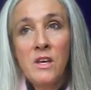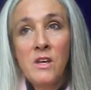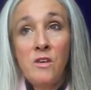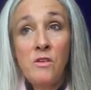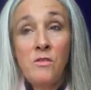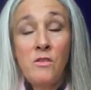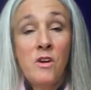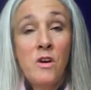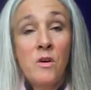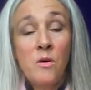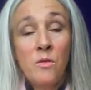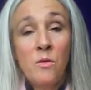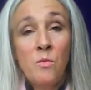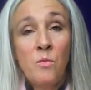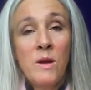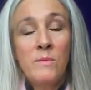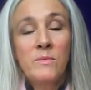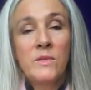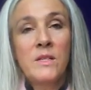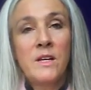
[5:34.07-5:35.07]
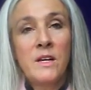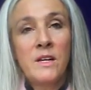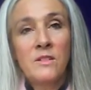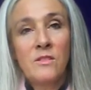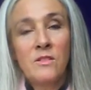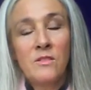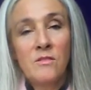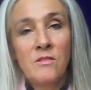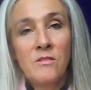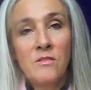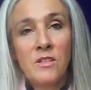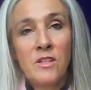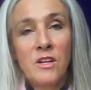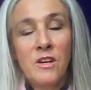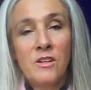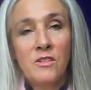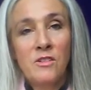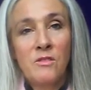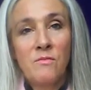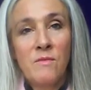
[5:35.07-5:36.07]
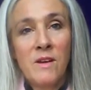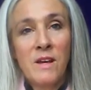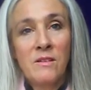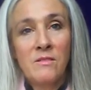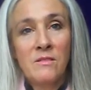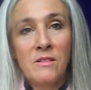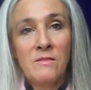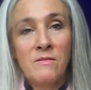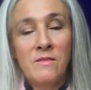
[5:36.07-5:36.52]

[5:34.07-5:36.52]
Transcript: You can go on the website and sort of search around.